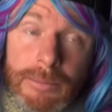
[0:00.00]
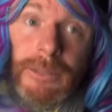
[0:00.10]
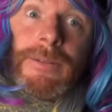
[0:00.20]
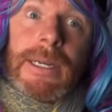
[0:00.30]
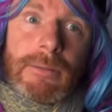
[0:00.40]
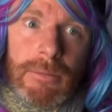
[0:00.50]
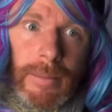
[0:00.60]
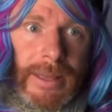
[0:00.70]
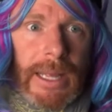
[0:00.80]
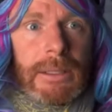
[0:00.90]
to find a
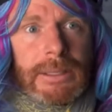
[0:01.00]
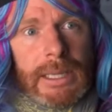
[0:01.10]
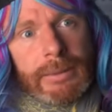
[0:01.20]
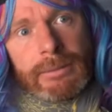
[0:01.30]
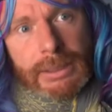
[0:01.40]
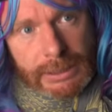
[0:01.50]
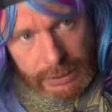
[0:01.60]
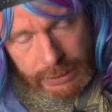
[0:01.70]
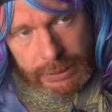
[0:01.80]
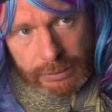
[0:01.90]
woman that'll tell me what
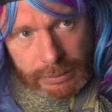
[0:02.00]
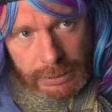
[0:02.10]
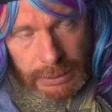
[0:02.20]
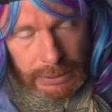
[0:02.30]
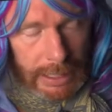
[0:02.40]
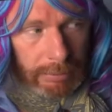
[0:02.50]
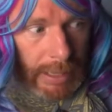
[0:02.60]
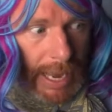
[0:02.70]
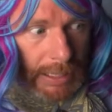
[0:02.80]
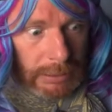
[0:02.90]
to do. That
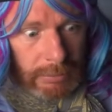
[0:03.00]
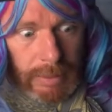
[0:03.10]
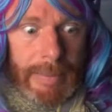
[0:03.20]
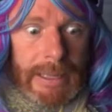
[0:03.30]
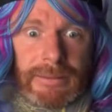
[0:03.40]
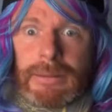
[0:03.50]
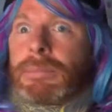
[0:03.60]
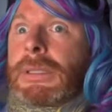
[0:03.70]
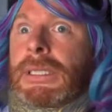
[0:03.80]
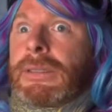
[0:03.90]
way I can do my best
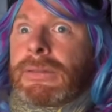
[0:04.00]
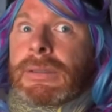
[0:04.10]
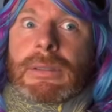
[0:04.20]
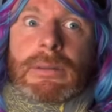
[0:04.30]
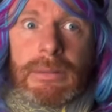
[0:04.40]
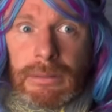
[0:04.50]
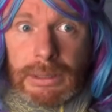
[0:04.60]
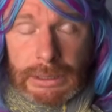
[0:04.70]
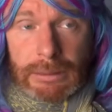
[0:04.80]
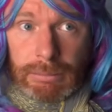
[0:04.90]
to please her,
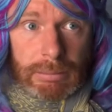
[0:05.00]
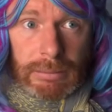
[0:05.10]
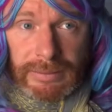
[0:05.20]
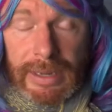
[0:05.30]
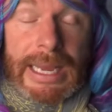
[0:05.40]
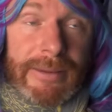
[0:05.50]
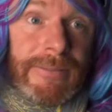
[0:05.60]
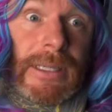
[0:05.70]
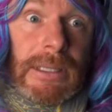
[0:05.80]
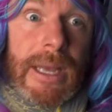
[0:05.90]
you know, so I
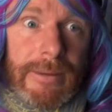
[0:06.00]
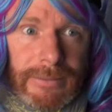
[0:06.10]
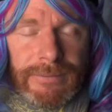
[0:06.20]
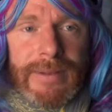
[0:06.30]
can feel loved and